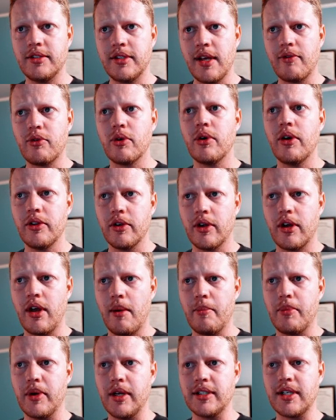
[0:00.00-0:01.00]
other
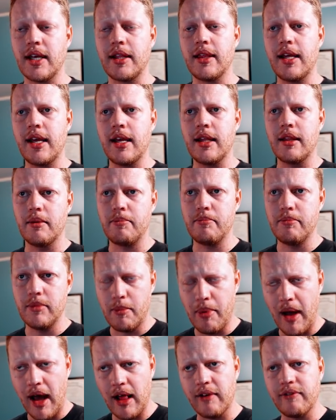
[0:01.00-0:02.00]
companies, I think the
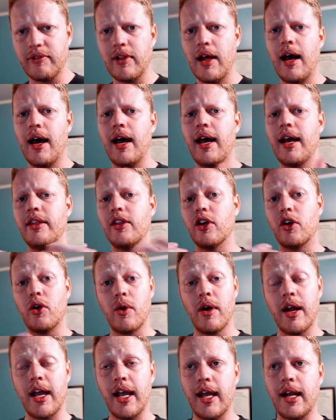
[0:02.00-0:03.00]
Pilot Fly and the
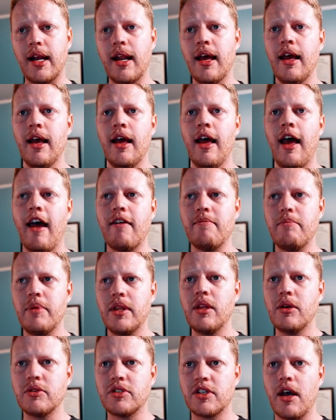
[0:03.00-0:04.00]
Crane have
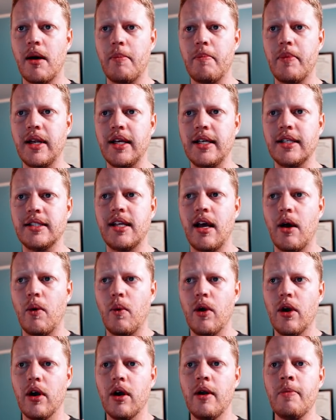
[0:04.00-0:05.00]
been those companies that
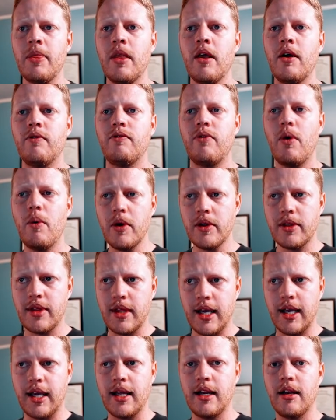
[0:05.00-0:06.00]
were forward
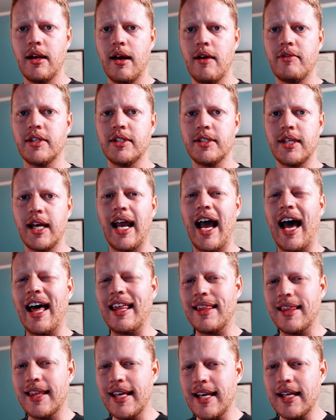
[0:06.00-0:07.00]
thinking enough to say, I
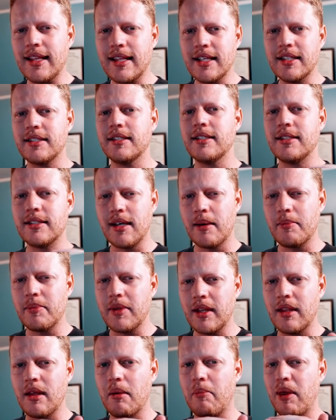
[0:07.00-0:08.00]
think this is
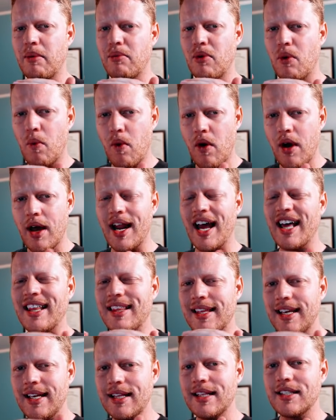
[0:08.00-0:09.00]
something that people want, I
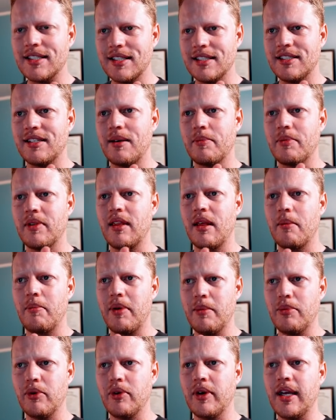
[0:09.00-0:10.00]
think this is something that
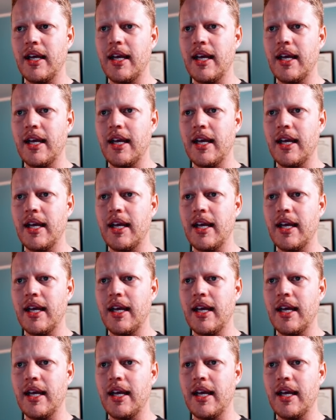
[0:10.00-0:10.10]
people